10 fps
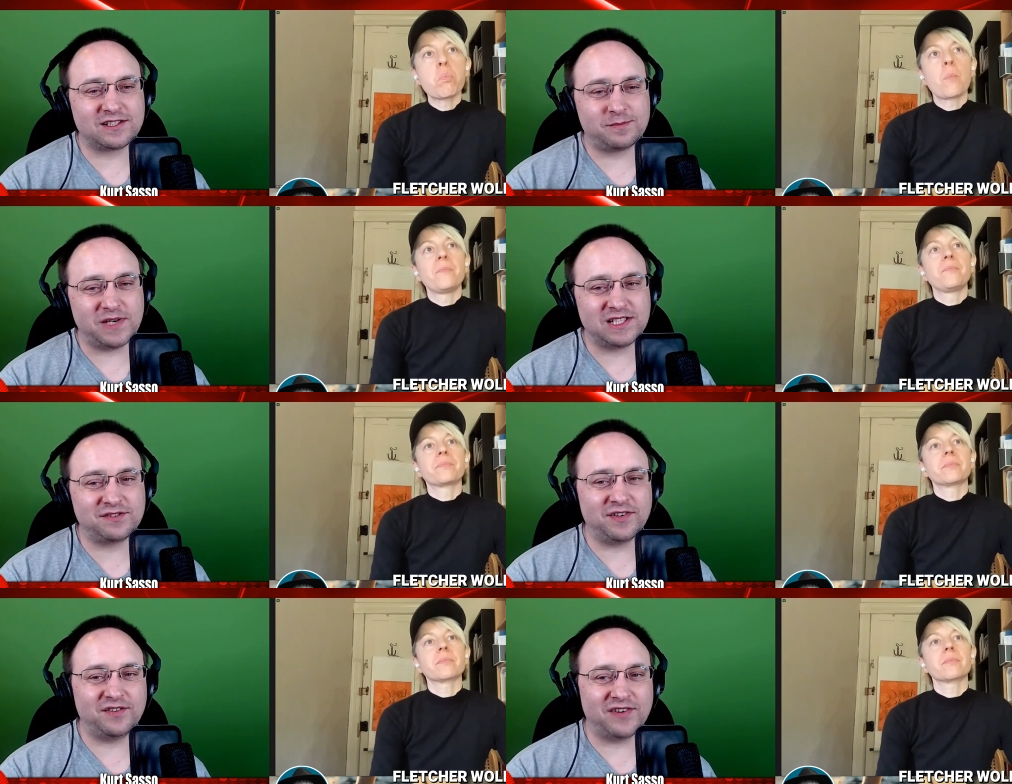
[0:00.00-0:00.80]
Speaker 1: piece
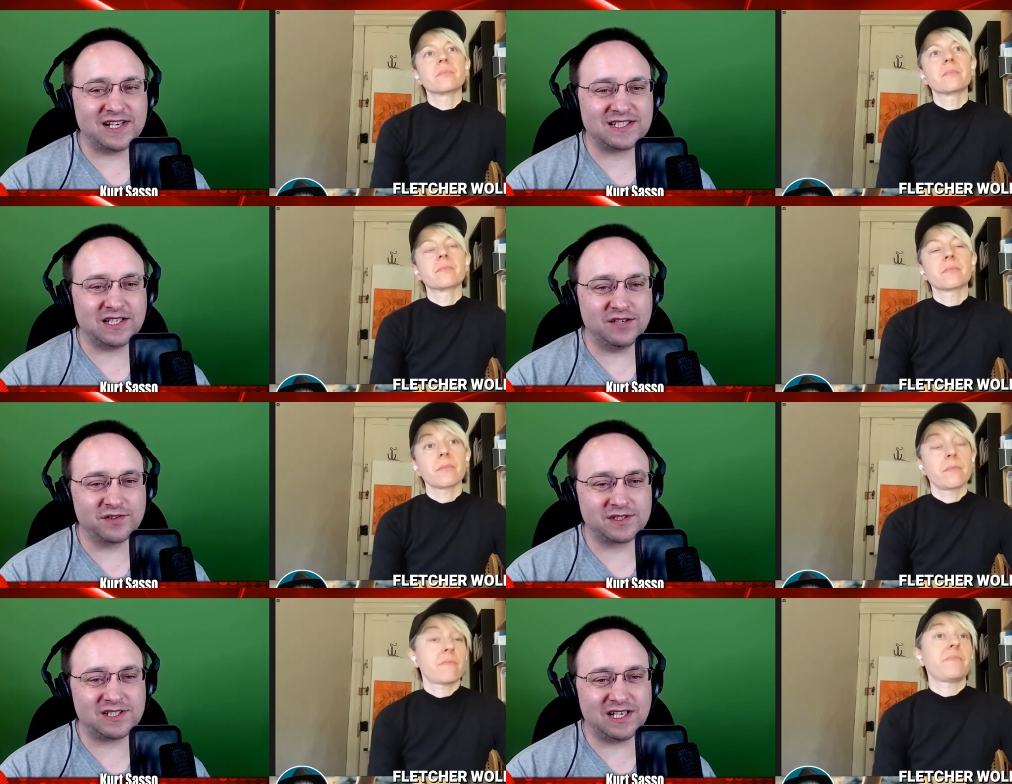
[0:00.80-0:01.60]
of advice that you've
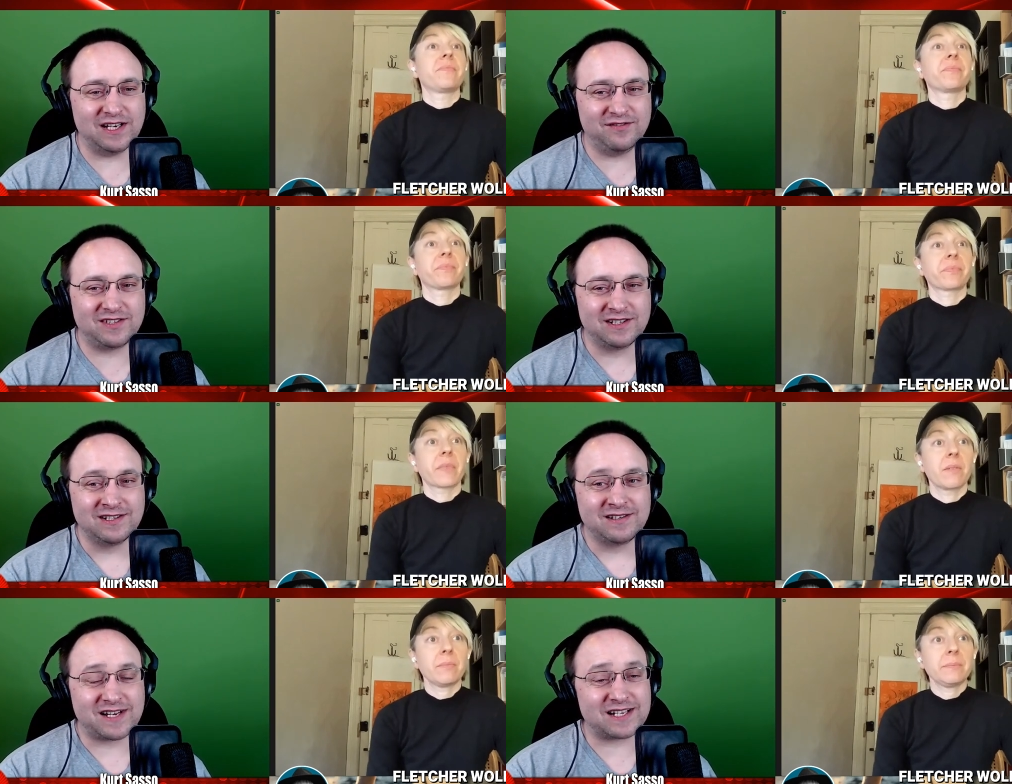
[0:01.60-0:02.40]
received
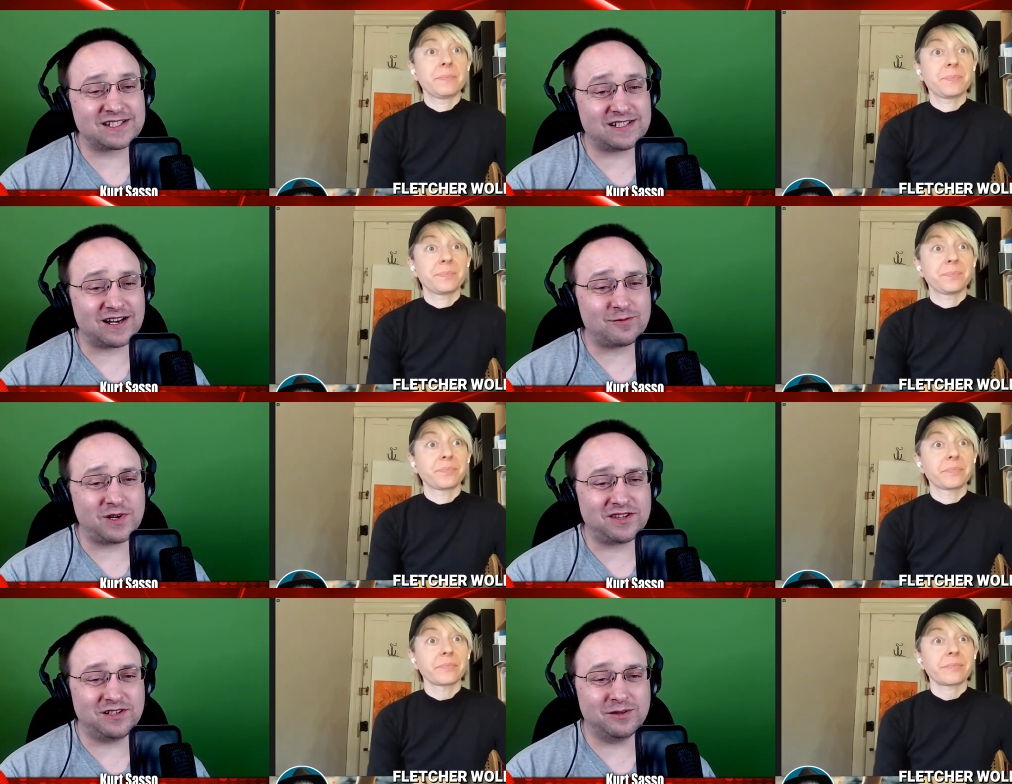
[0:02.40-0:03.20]
that has stuck
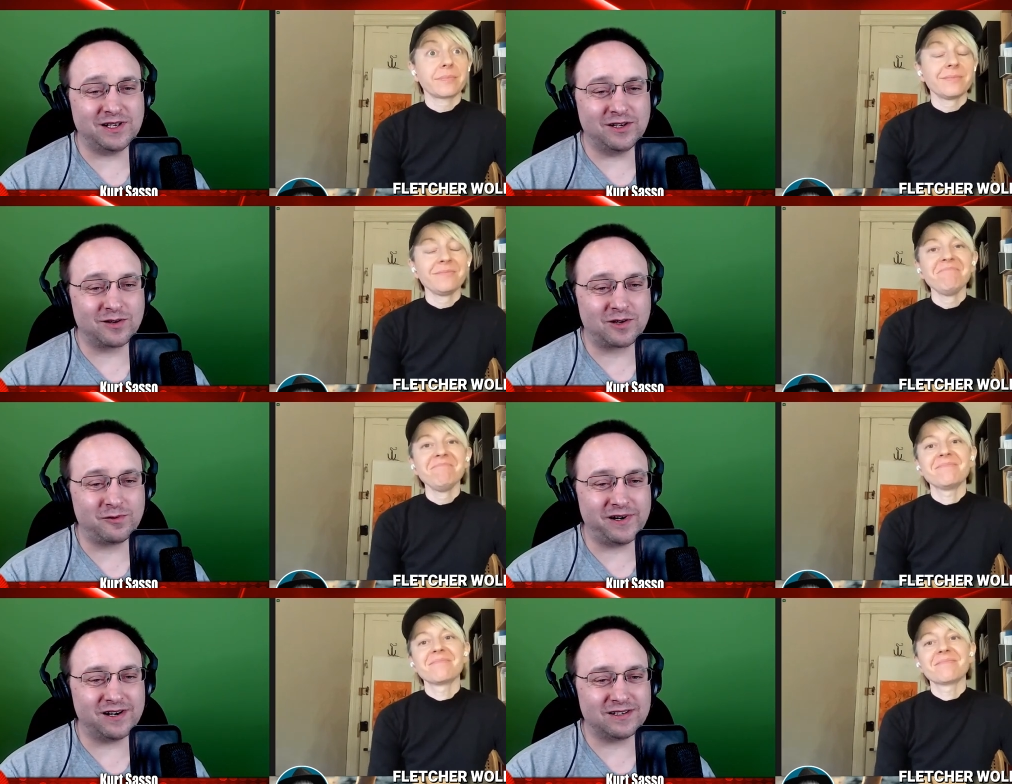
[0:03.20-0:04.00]
with you in your
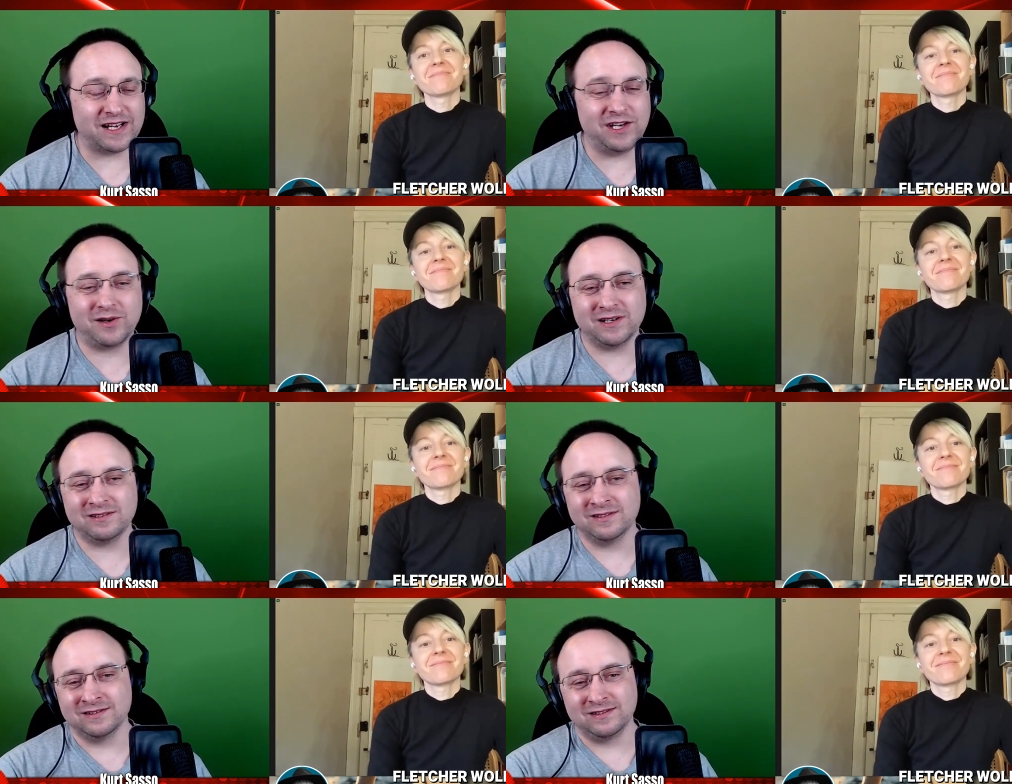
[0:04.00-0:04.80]
career? And you can
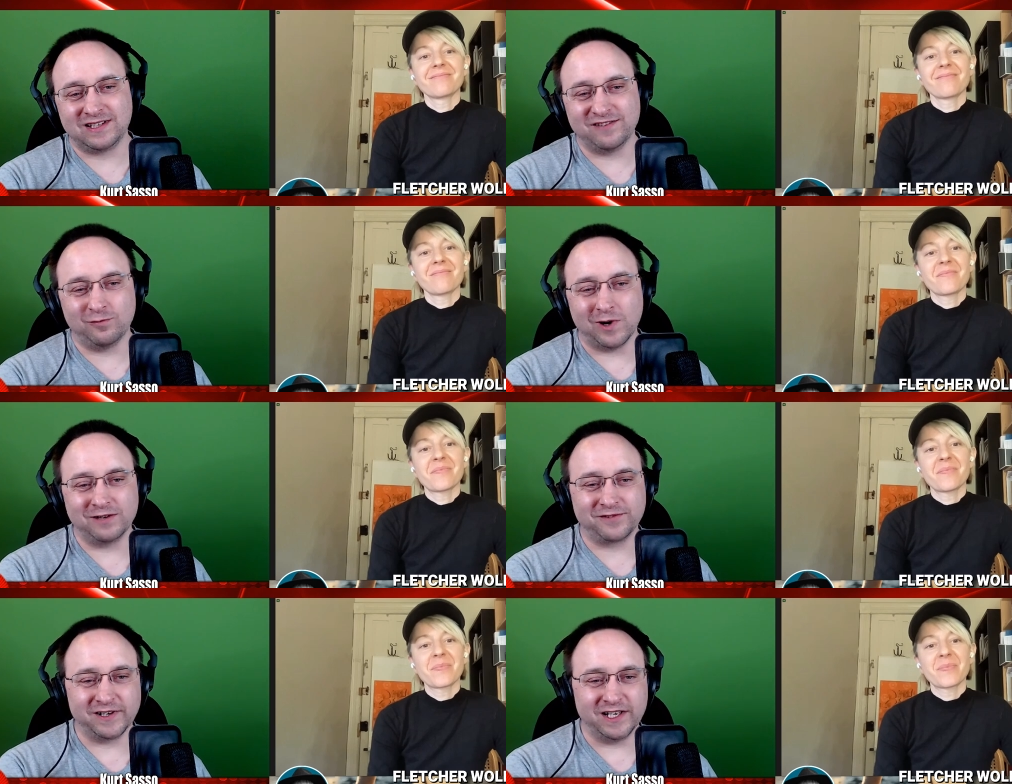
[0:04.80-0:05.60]
give one
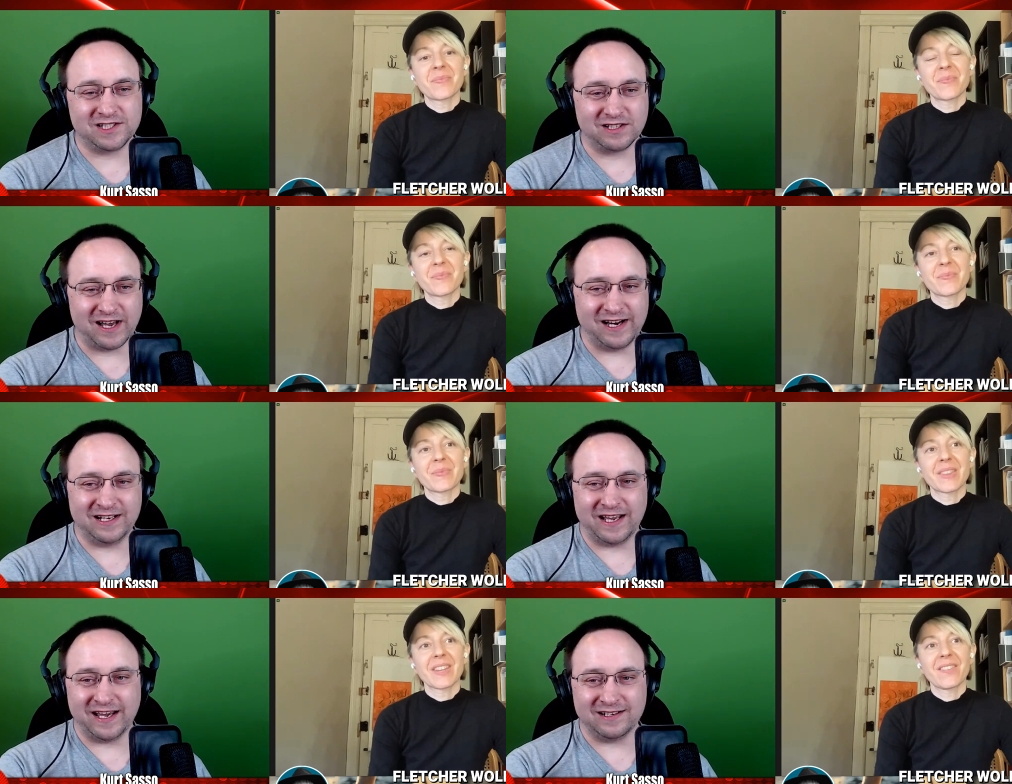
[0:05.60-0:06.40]
for each
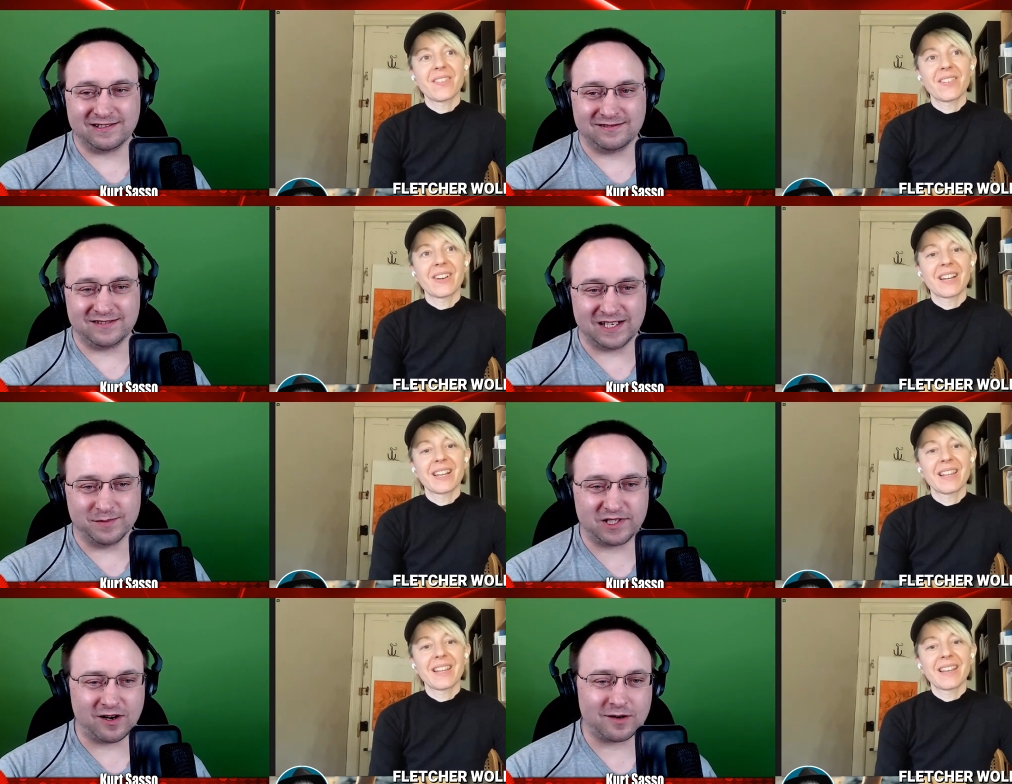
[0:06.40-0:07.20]
lighting and
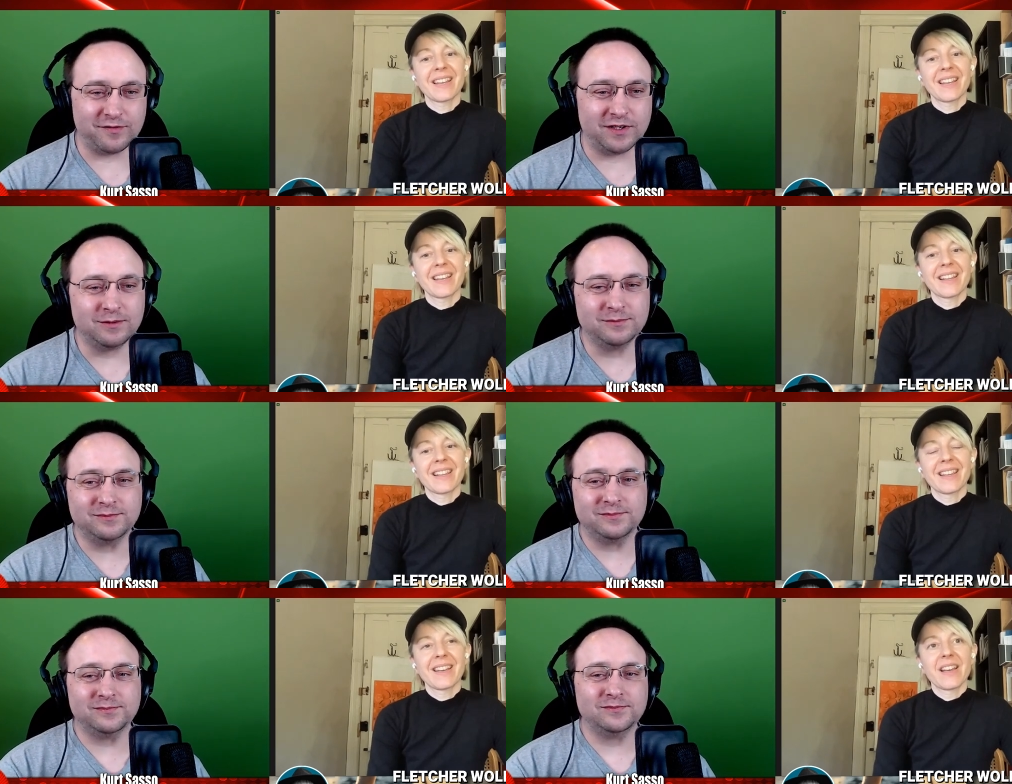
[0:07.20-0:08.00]
cinematography.
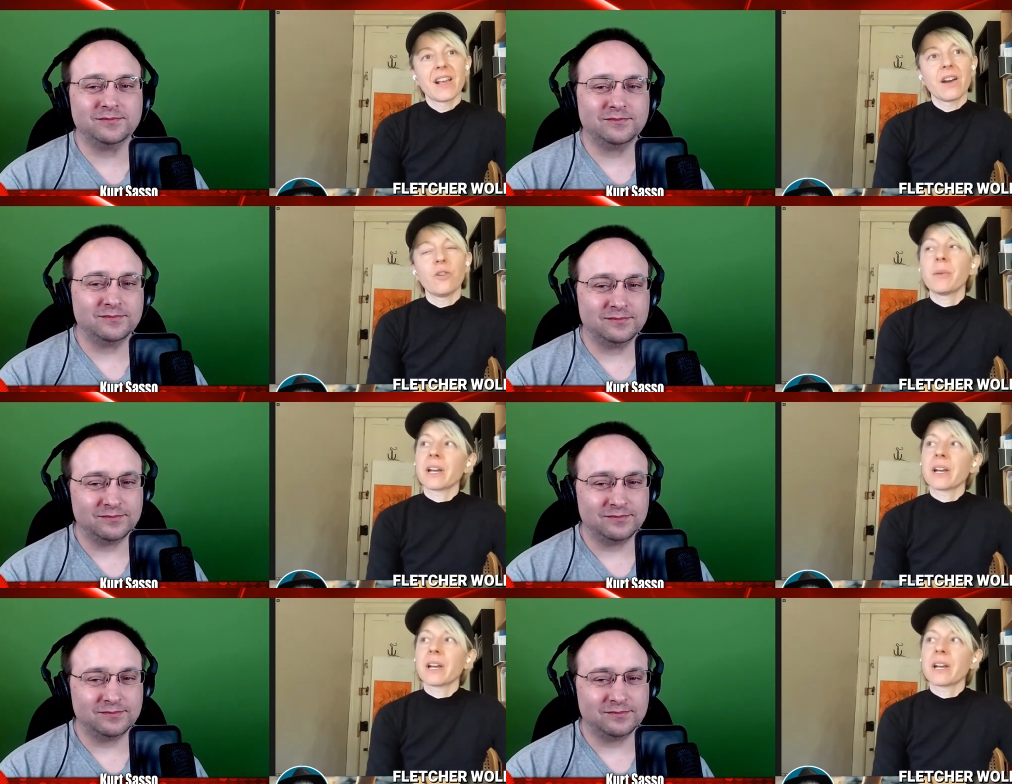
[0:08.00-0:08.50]
Oh my